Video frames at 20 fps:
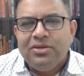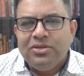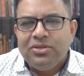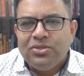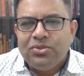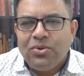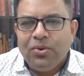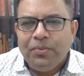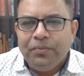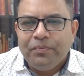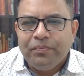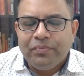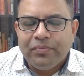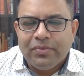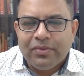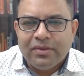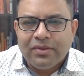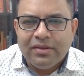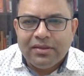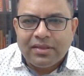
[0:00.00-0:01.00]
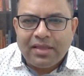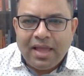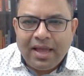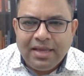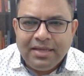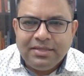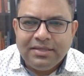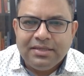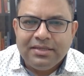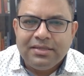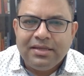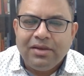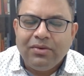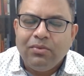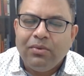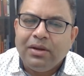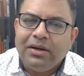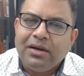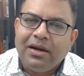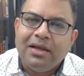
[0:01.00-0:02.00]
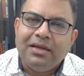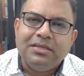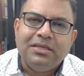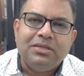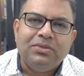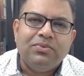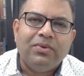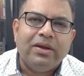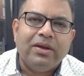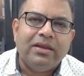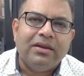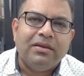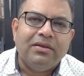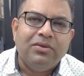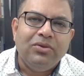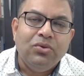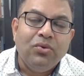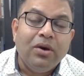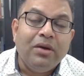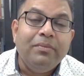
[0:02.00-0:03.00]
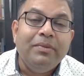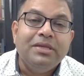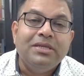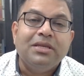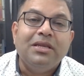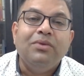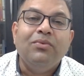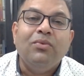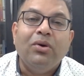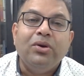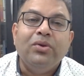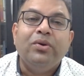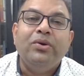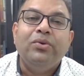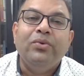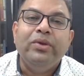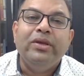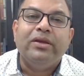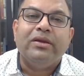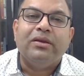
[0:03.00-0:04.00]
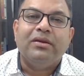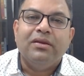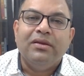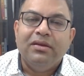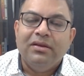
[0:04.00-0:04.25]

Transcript: So Thai says that one glass is fine. You are basically what you are doing.